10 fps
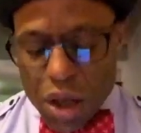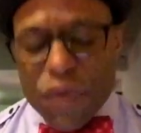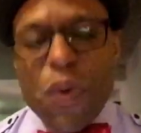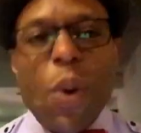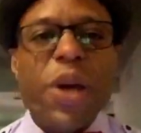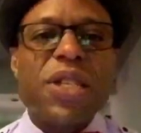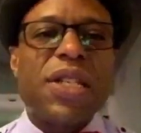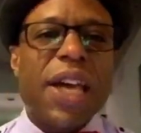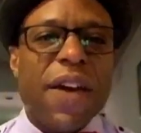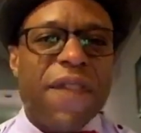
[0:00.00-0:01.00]
for it to
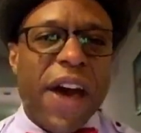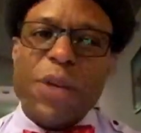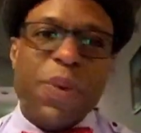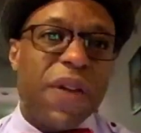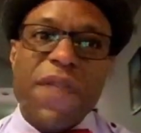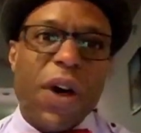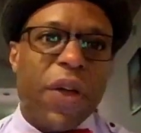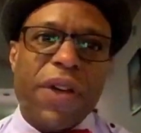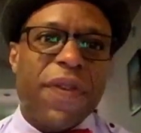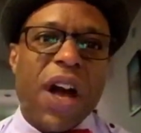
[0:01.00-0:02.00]
take effect, but it felt
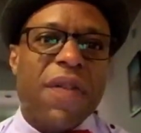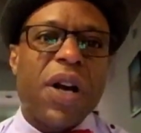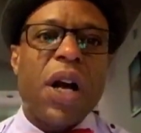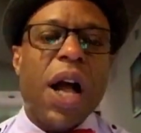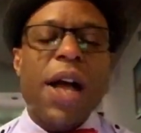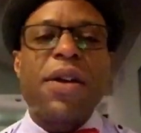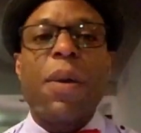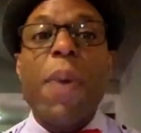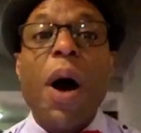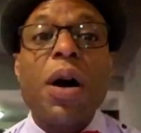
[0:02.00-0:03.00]
like forever. And
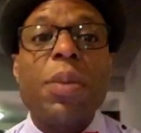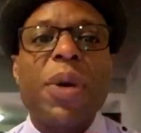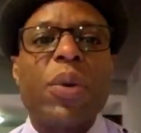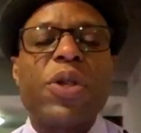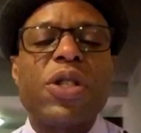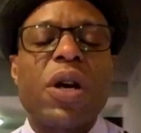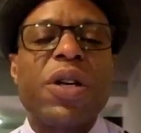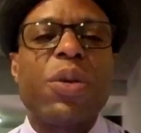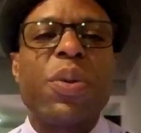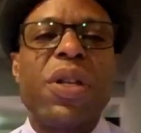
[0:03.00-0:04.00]
a part of me was
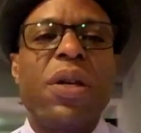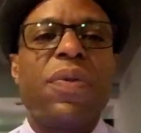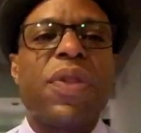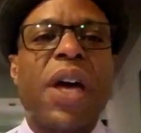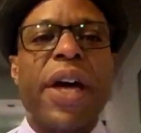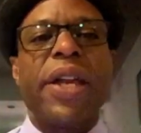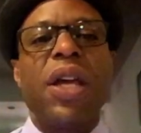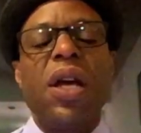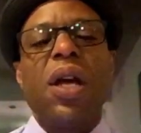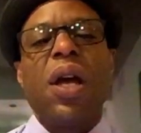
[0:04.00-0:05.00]
starting to believe that
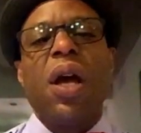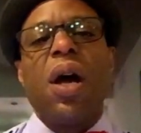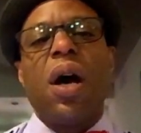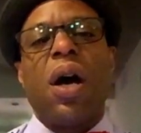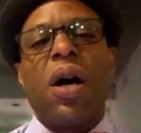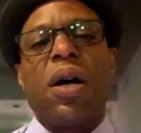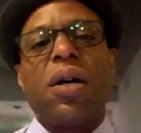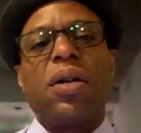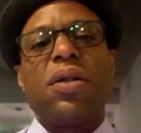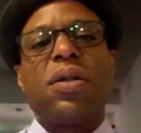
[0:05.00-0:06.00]

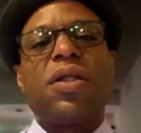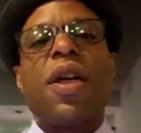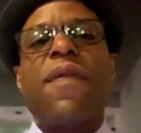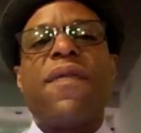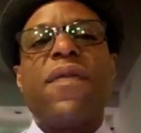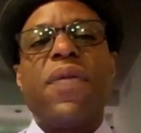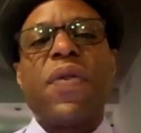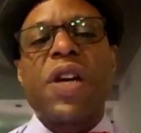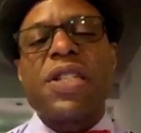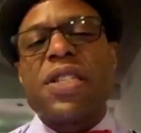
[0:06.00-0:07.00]
the
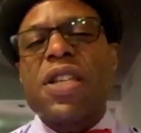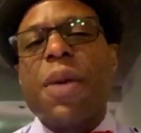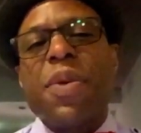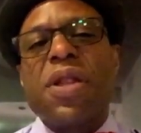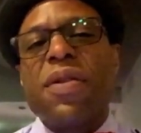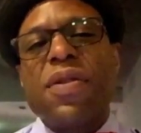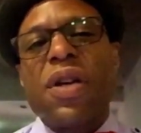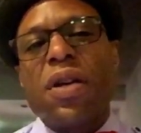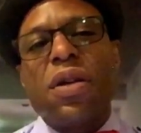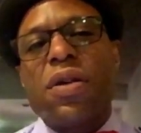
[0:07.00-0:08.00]
because some of
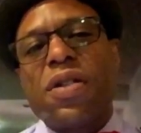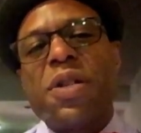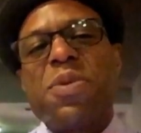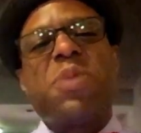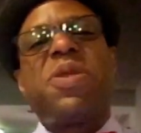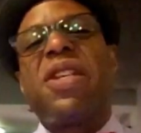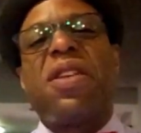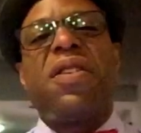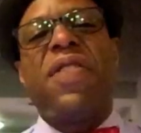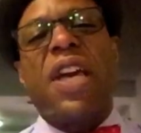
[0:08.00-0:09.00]
the symptoms had
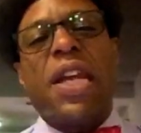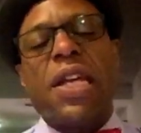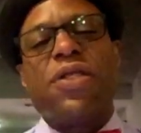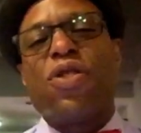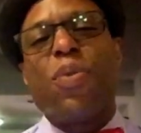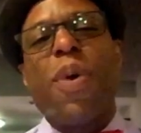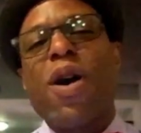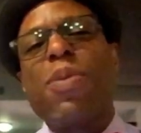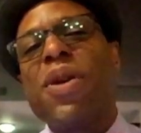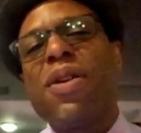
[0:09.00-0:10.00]
alleviated. So
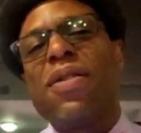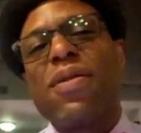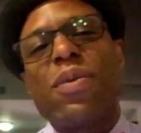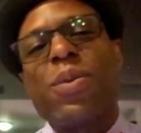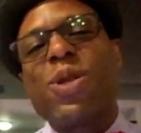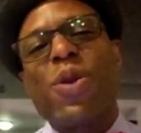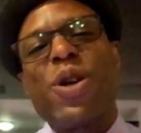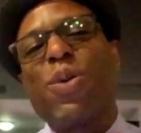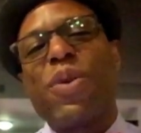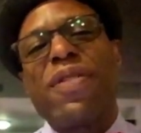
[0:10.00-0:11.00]
part of me was
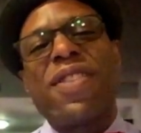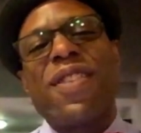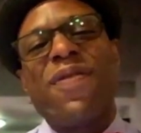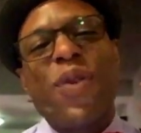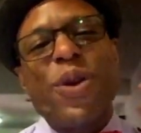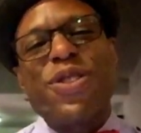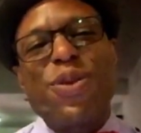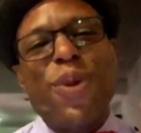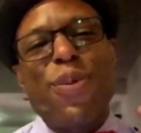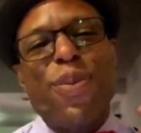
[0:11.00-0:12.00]
starting to believe that the voice
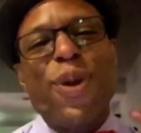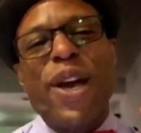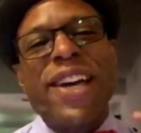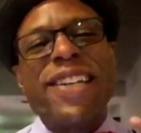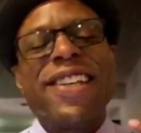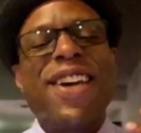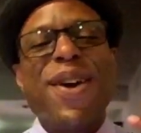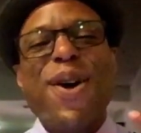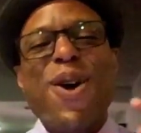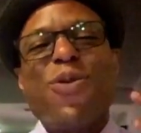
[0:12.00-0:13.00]
in my brain
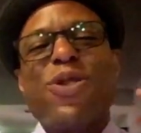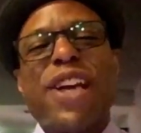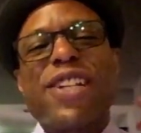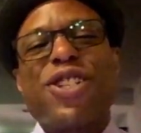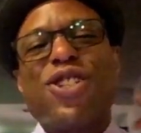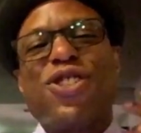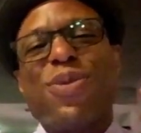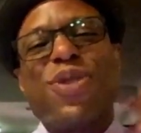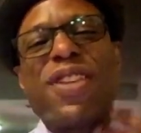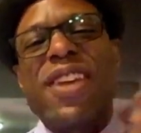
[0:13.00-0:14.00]
was actually just
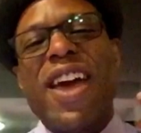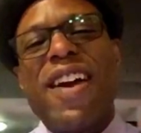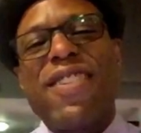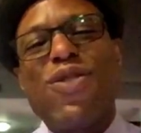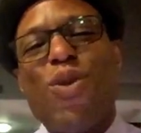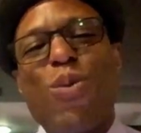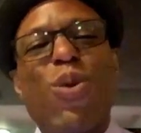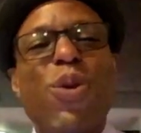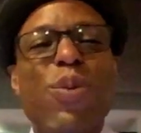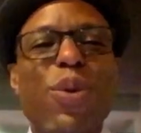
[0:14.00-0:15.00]
something that normal
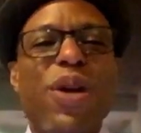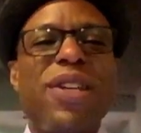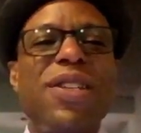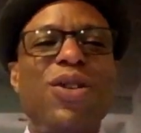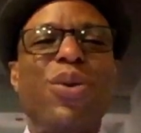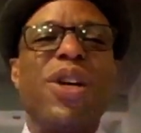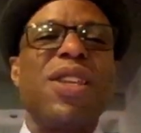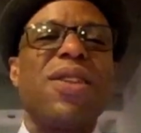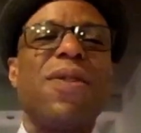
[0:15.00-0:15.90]
people had to deal with.